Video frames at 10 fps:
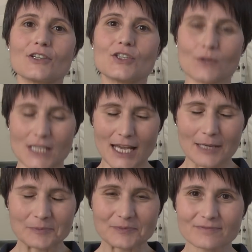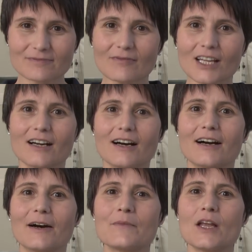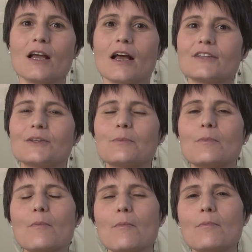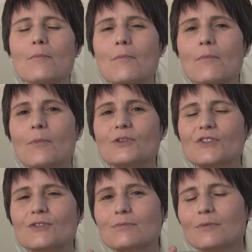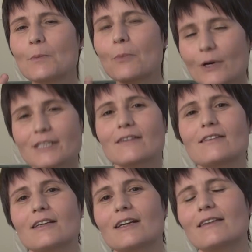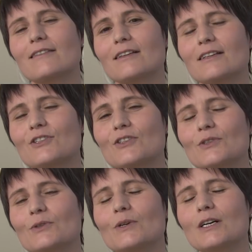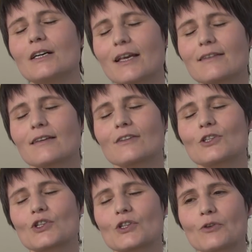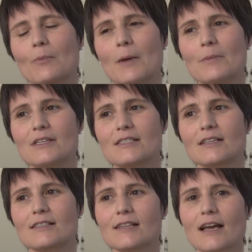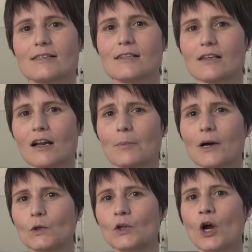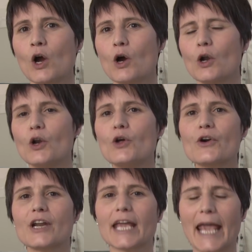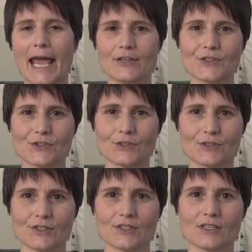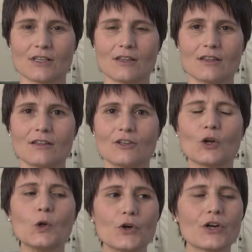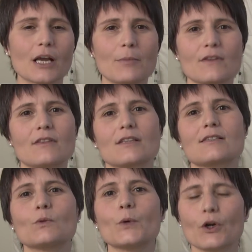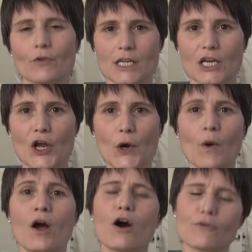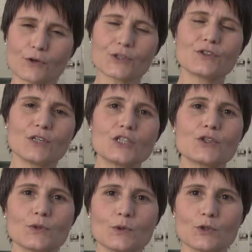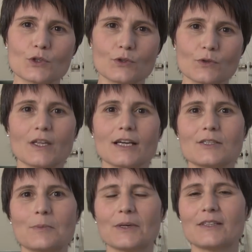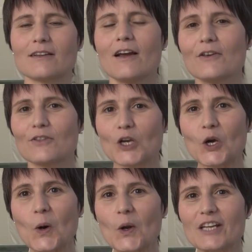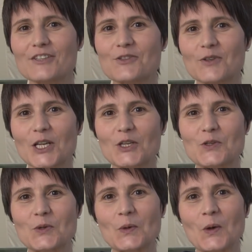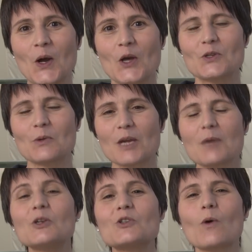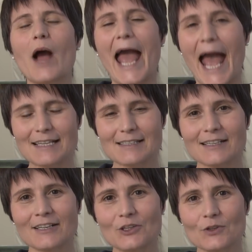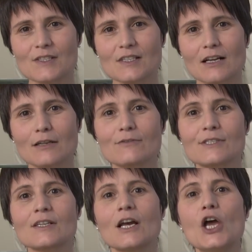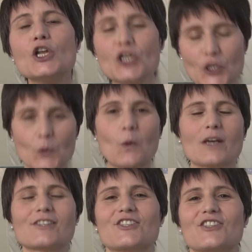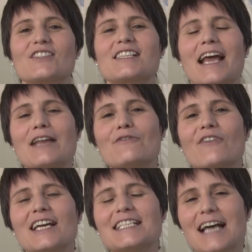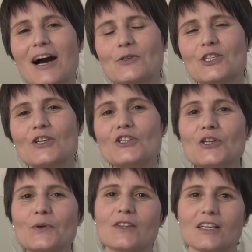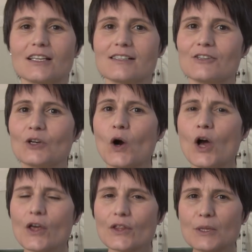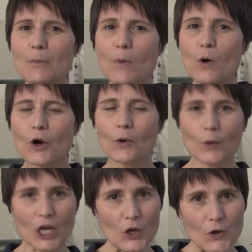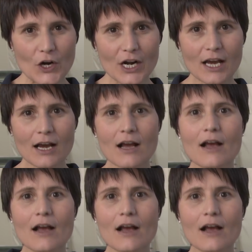today. And the most important thing I think that you should remember is that science is not about learning answers, learning about things that we already know. Of course you need to do that, but the goal is really to be able to ask yourselves new questions and find out new things. You know, the more we learn,